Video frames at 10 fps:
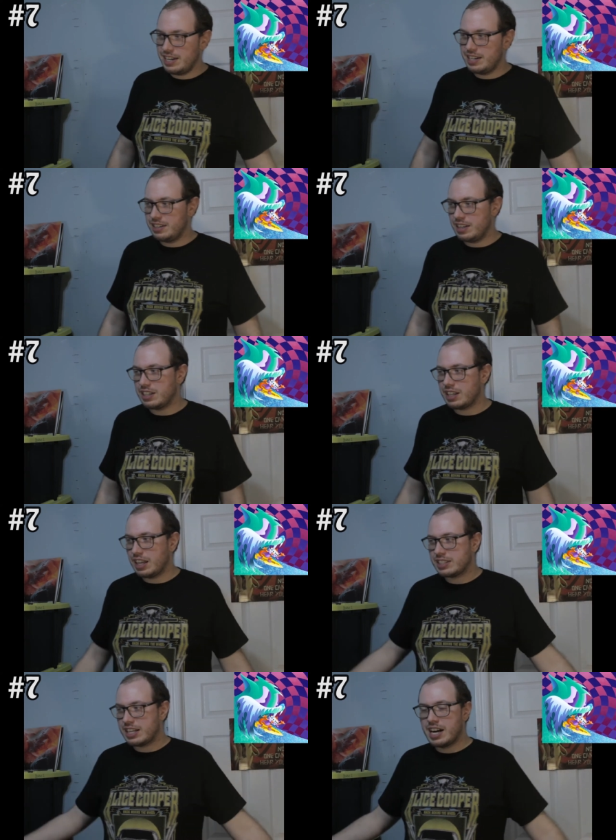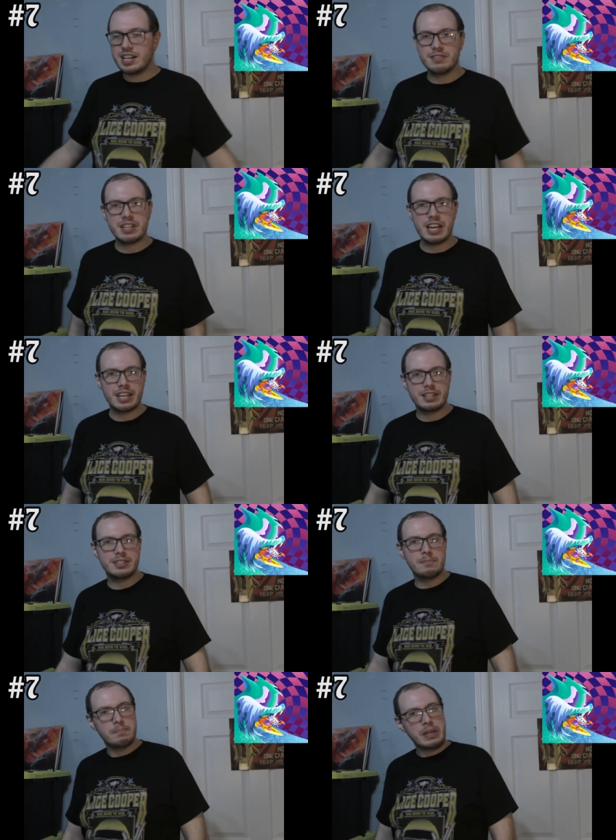it, it's kind of like
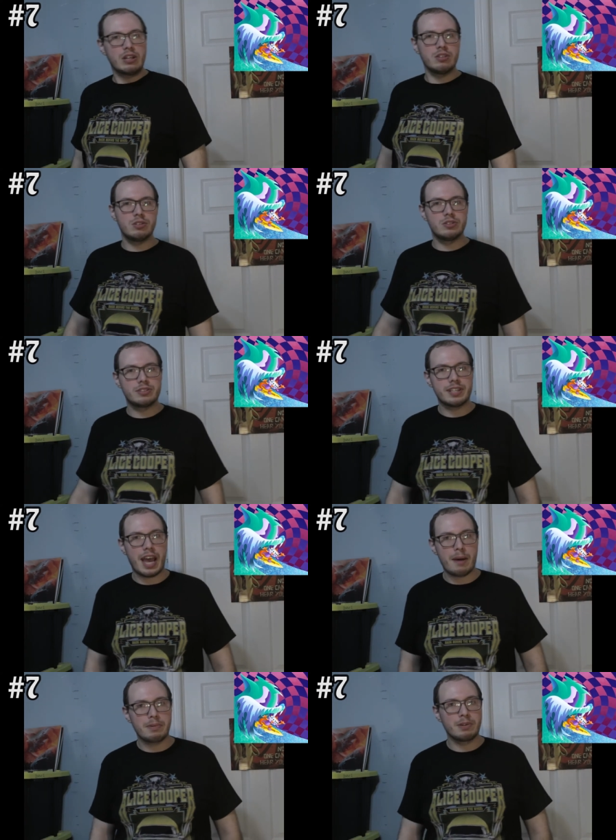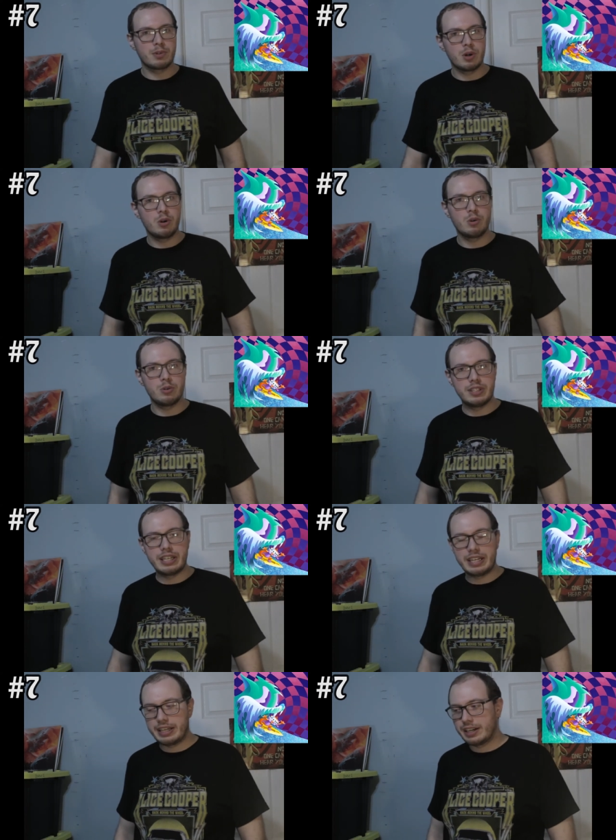the Beatles' Abbey Road,
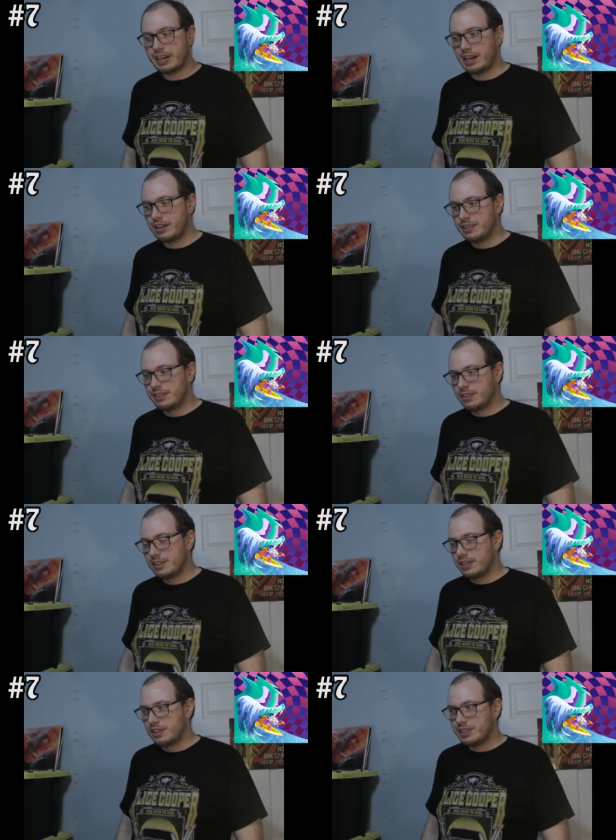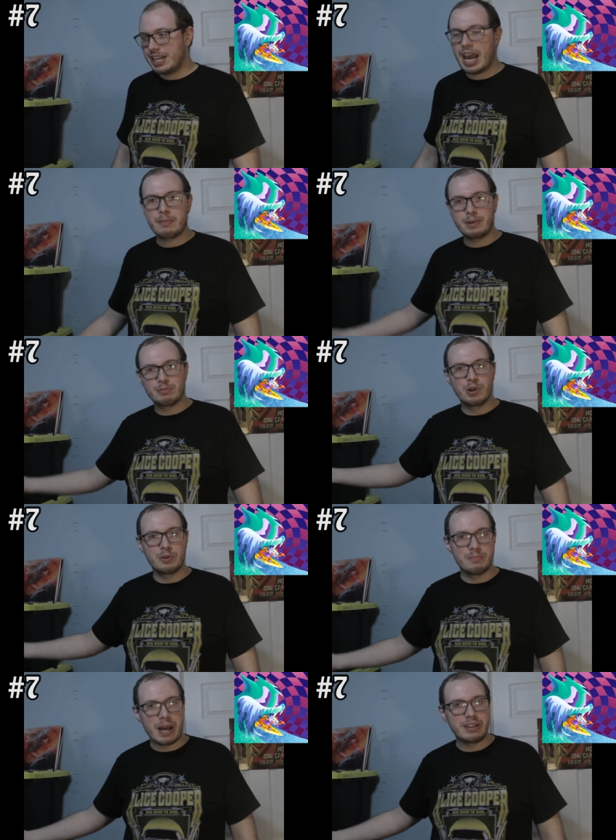the uh, the Abbey
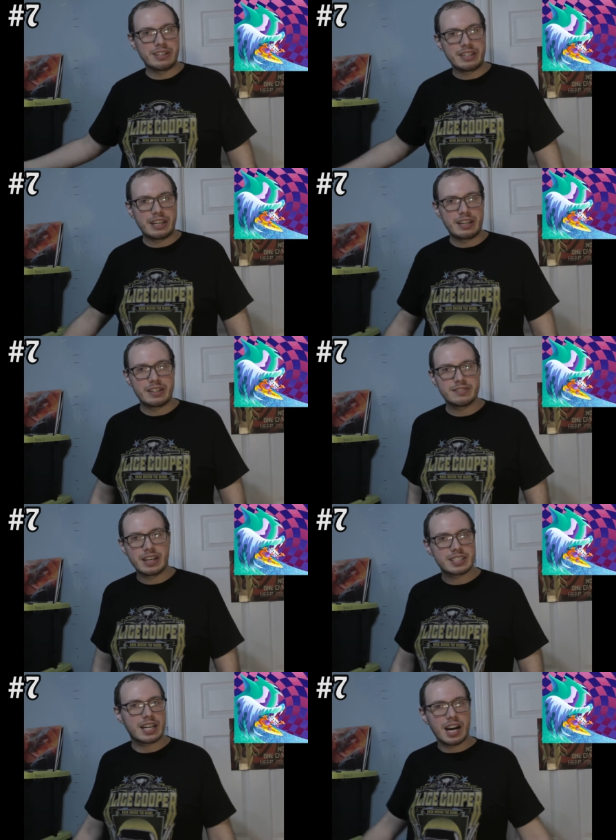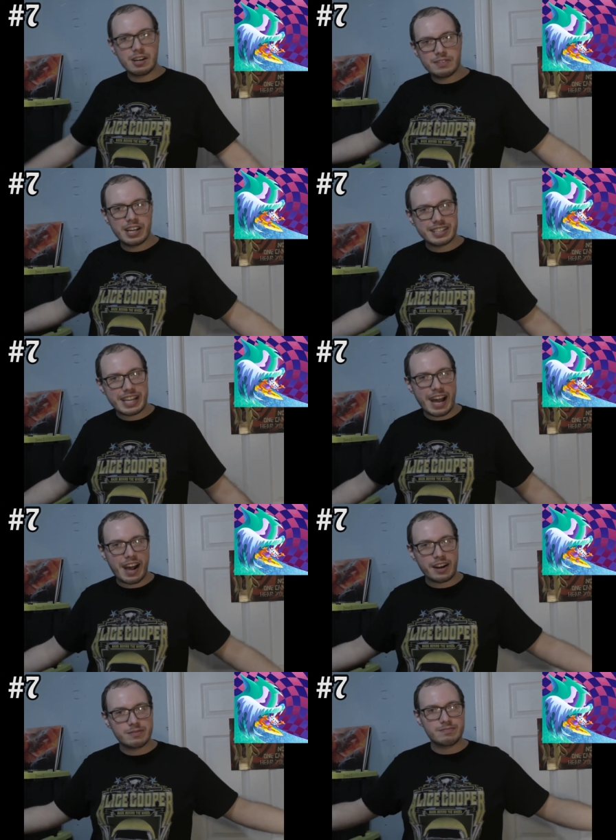Road Melody. It's kind of like
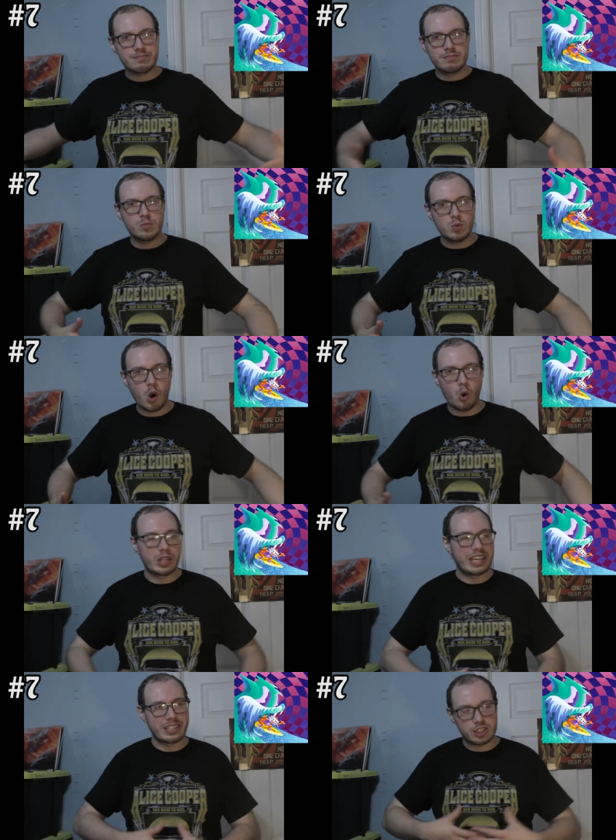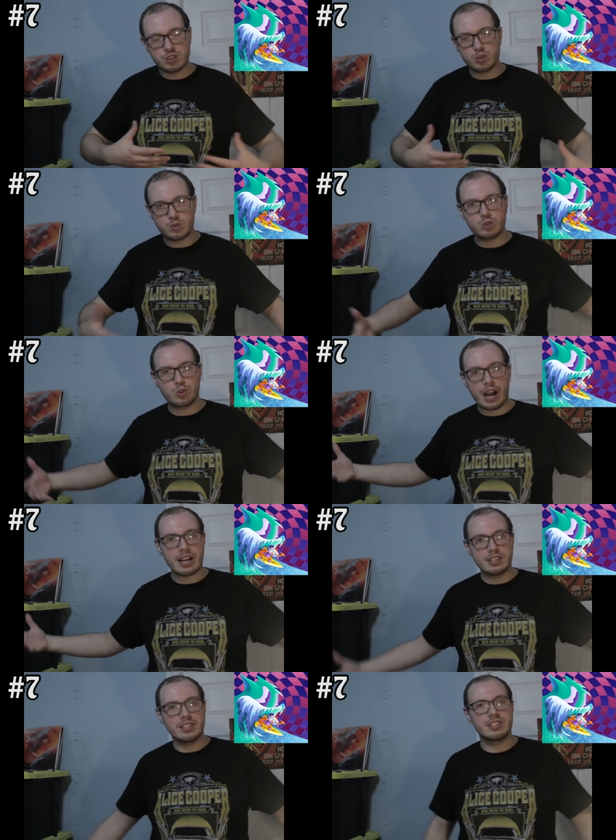that, only it's
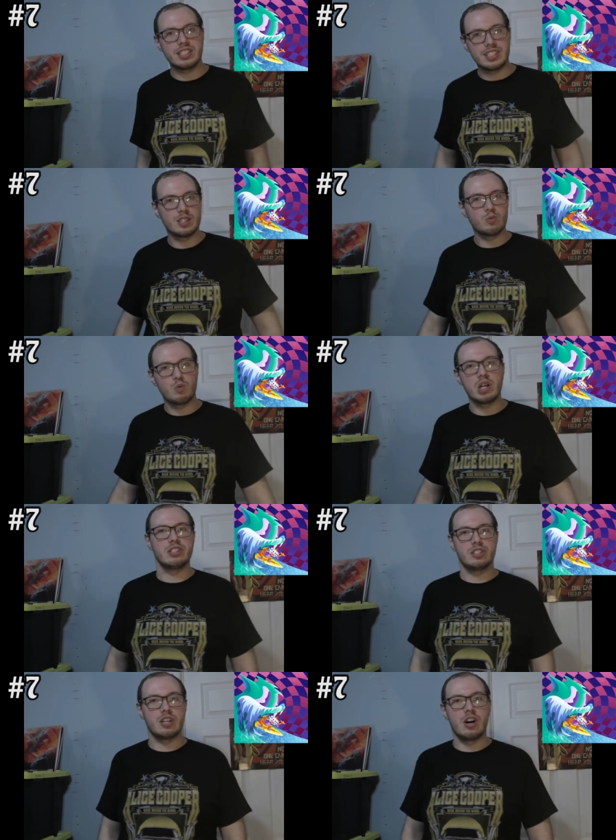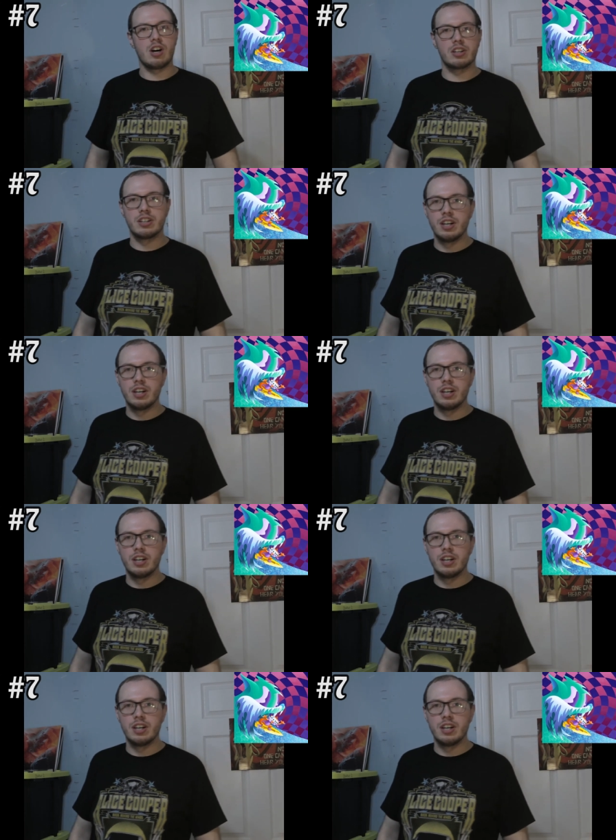track listed as one song.